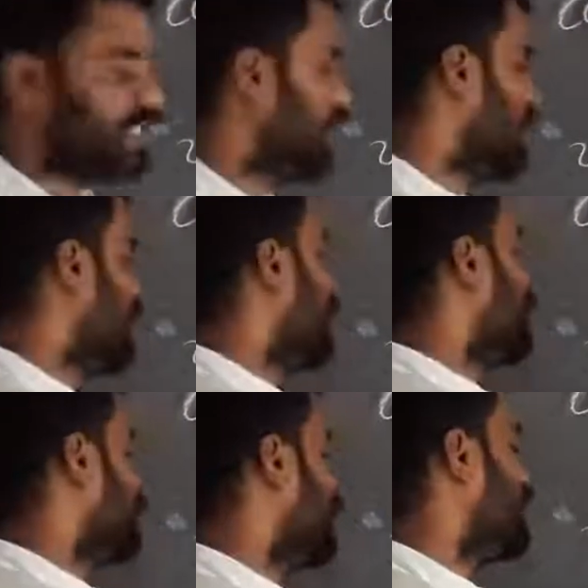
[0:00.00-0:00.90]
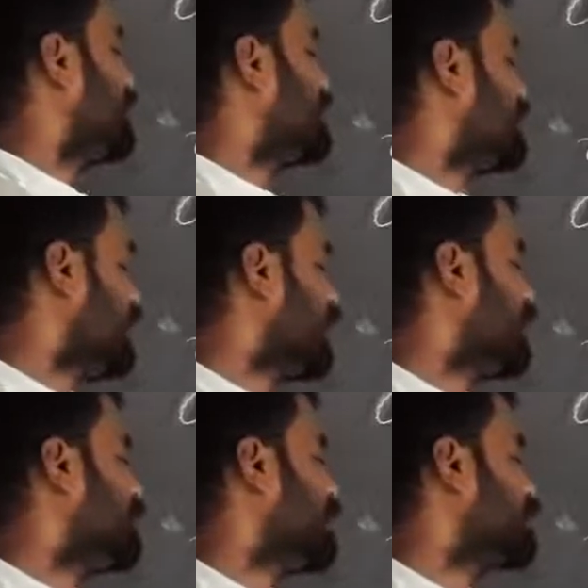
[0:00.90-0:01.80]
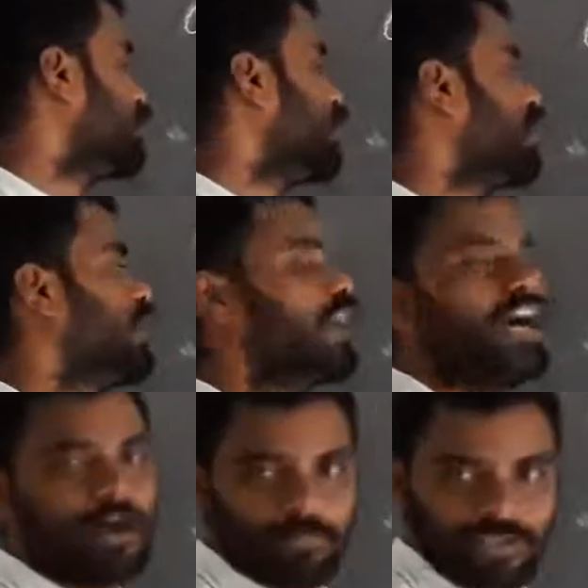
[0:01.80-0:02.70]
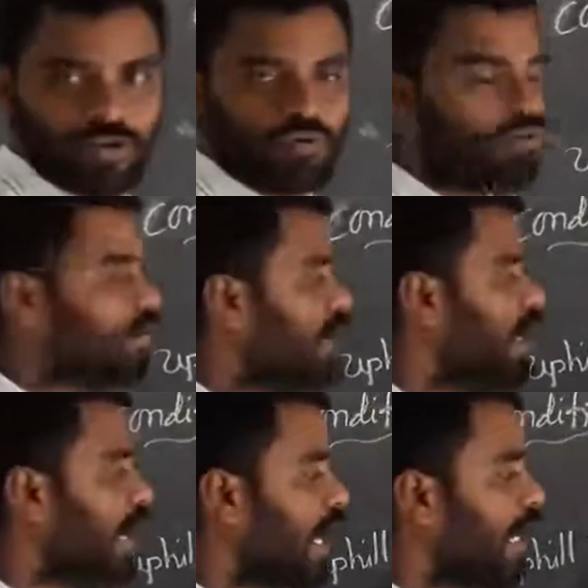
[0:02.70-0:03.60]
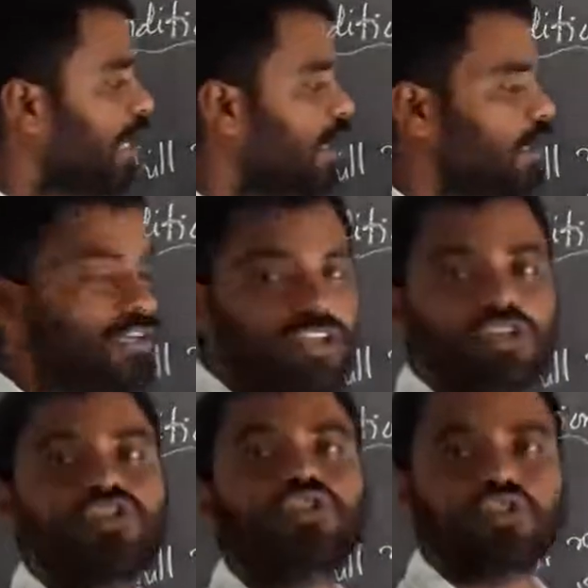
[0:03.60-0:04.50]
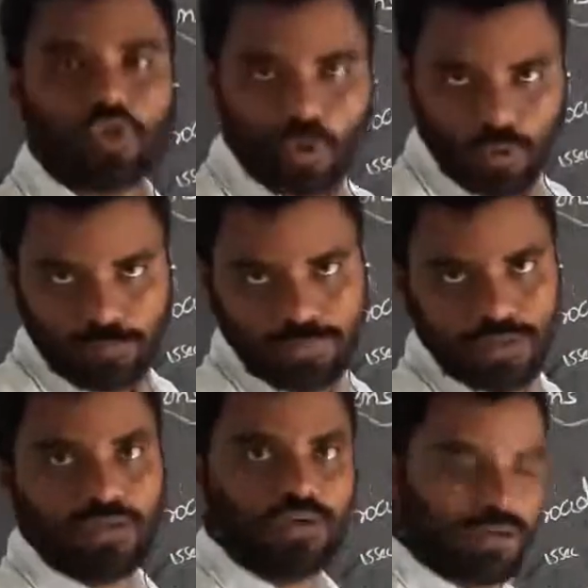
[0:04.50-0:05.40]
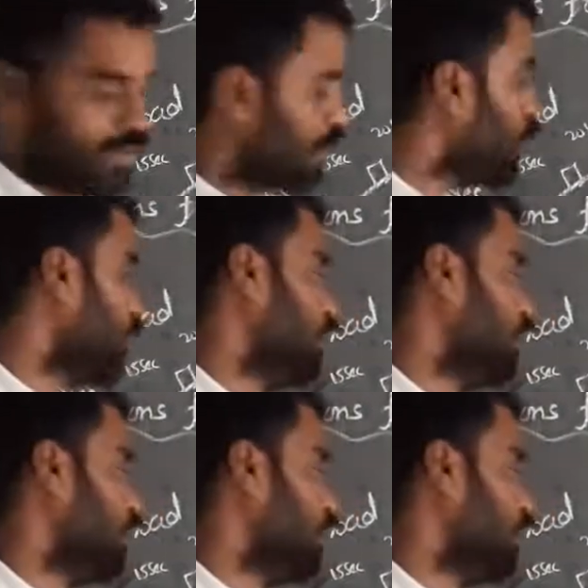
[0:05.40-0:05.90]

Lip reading: So it is generally possible on uphill road and slope road